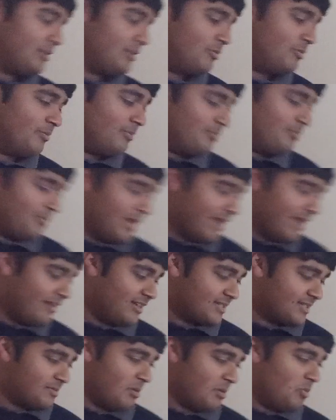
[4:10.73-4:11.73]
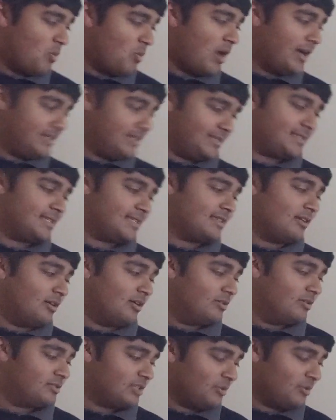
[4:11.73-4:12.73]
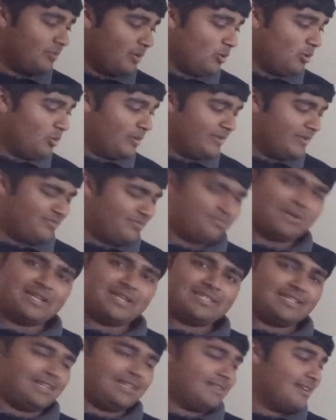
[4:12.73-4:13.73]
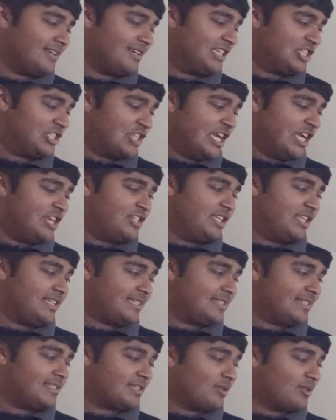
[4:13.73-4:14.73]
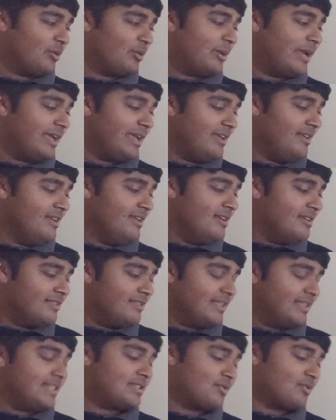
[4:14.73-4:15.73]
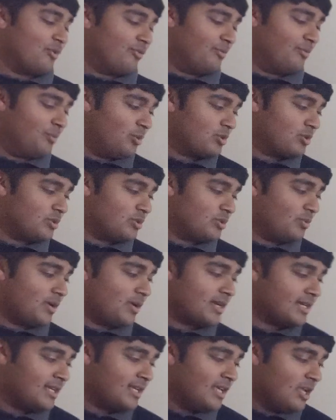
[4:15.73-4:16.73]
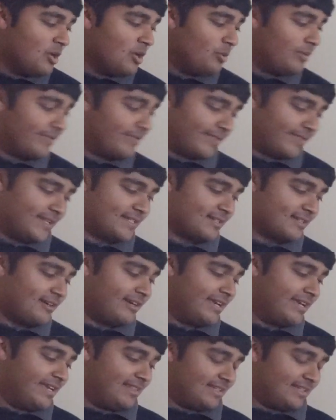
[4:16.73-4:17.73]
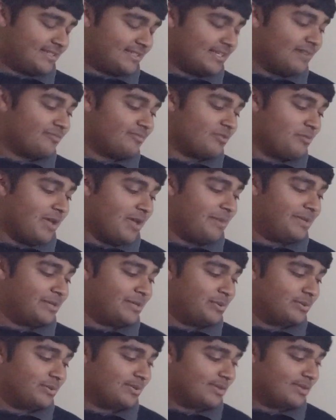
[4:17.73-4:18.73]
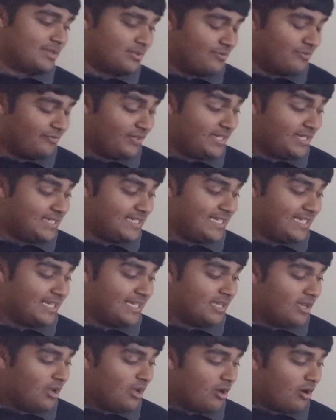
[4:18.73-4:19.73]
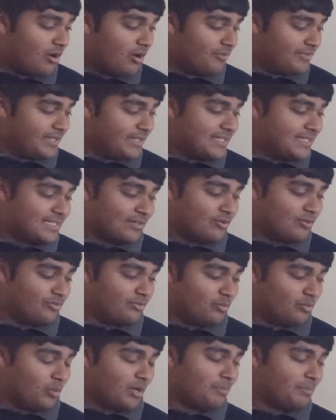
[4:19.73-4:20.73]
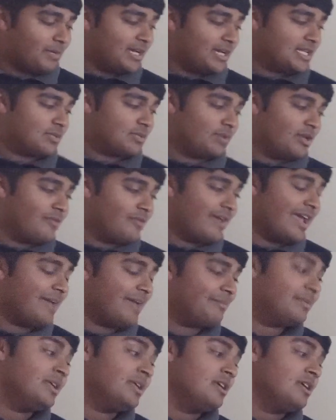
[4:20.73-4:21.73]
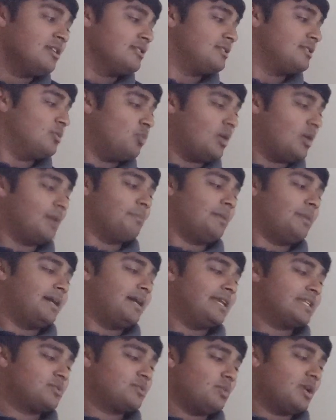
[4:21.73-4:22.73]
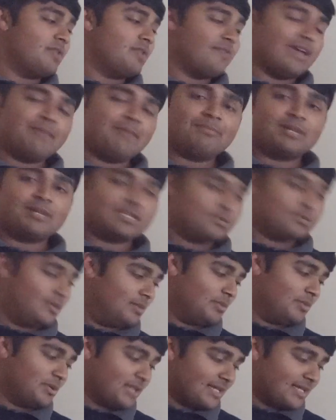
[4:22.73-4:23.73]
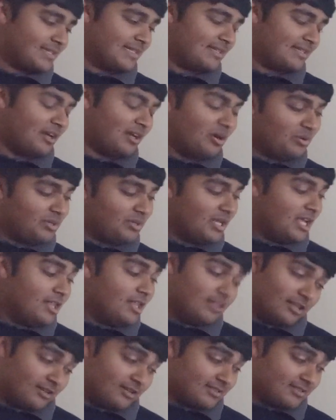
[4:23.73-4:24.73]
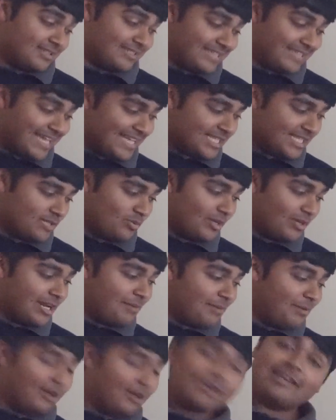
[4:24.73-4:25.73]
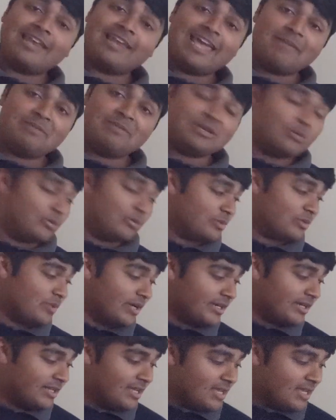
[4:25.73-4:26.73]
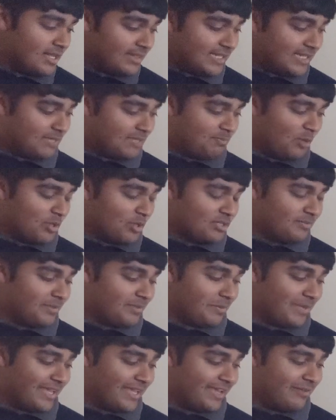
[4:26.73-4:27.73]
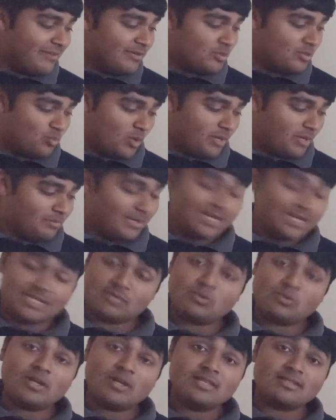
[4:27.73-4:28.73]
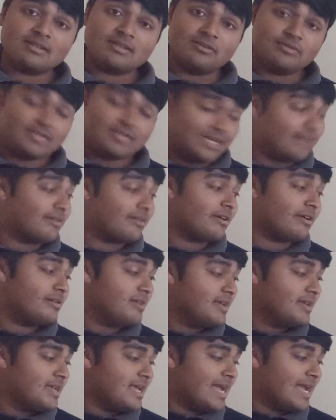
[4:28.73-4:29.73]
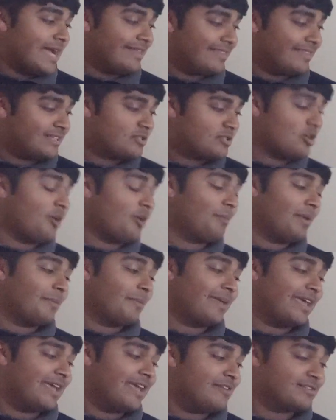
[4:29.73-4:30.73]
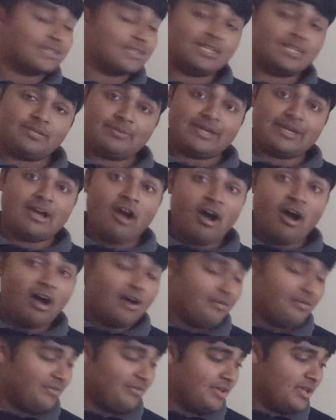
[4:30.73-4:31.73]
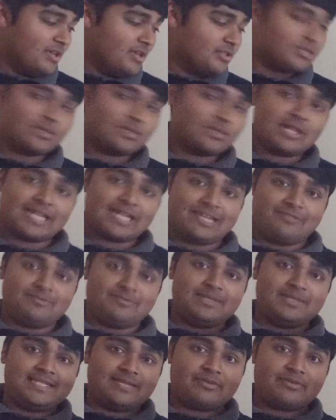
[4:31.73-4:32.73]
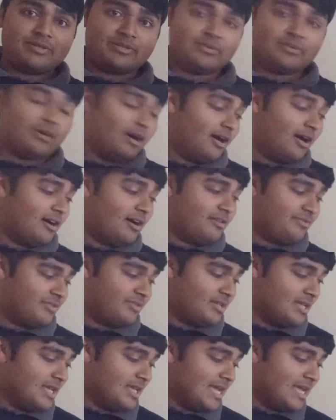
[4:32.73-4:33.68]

and you may ask, well, why does this hold? So all we've basically done is change this integral here, integral from 0 to 1, with this guy here, the sum from m equals 1 to infinity of the integral from 1 minus 1 over m to 1 minus 1 over m plus 1. Well, does this hold? The answer is yes. When I plug in m equals 1, this bottom limit here is 1 minus 1, so 0, and this top limit here is going to be a half, so that gives me 0 to a half.